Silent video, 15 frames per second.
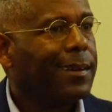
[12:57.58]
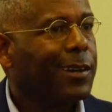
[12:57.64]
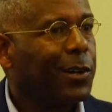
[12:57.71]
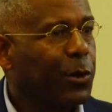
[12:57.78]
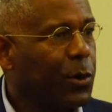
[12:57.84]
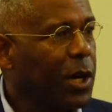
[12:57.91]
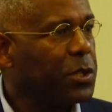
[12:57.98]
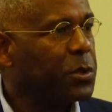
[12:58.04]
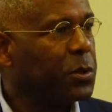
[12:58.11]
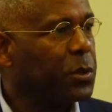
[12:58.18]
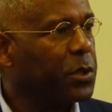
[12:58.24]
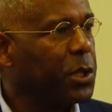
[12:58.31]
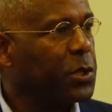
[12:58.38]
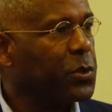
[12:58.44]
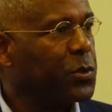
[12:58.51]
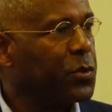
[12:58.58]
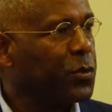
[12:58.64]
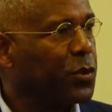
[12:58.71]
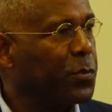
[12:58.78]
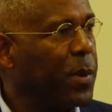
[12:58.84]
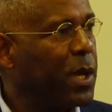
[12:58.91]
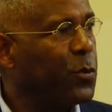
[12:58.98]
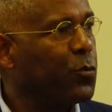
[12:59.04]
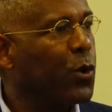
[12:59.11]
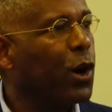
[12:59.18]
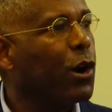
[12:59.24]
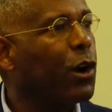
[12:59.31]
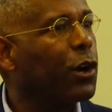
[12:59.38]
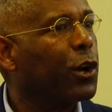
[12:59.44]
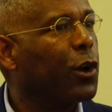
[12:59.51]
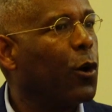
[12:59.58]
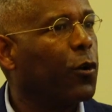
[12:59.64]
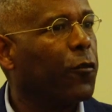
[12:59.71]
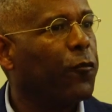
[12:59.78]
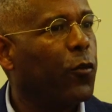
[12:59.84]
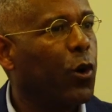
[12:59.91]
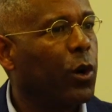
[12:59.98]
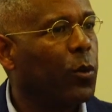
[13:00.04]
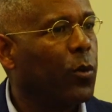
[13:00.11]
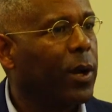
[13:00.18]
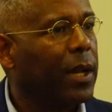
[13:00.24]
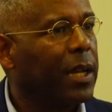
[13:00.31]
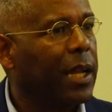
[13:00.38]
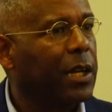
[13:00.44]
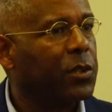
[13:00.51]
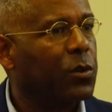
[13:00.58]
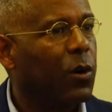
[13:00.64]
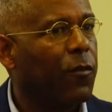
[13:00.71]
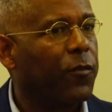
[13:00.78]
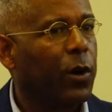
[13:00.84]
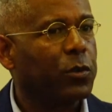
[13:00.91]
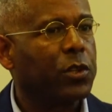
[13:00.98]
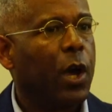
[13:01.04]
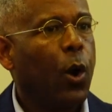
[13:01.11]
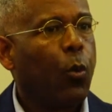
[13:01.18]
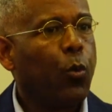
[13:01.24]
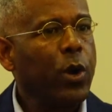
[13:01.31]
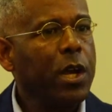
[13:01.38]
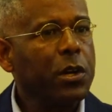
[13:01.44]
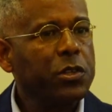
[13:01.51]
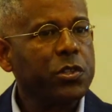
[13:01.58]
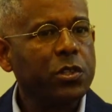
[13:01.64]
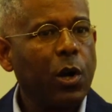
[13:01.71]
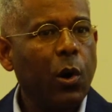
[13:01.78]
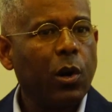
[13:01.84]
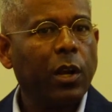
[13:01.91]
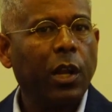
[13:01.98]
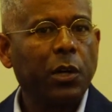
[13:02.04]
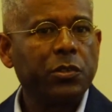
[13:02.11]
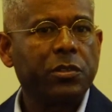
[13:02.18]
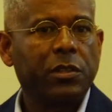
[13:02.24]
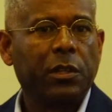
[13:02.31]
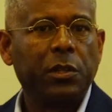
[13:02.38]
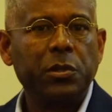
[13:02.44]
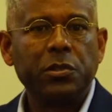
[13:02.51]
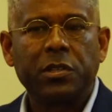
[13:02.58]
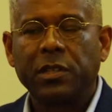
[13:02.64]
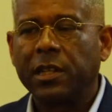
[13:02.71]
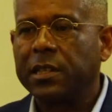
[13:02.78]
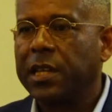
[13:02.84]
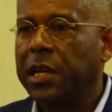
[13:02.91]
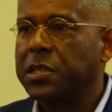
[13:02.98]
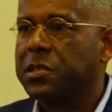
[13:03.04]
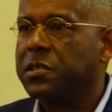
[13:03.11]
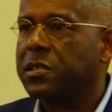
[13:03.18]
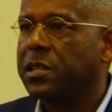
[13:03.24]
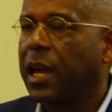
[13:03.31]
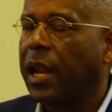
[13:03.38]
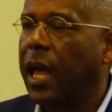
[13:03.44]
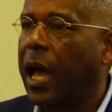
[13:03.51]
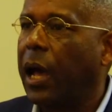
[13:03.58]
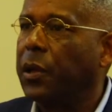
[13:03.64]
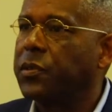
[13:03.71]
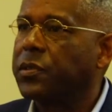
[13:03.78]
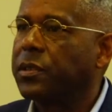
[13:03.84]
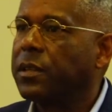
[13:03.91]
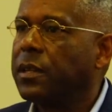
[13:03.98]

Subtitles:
congressional districts, which means we're going to go to 41 electoral votes. We are so close to losing the Texas State House.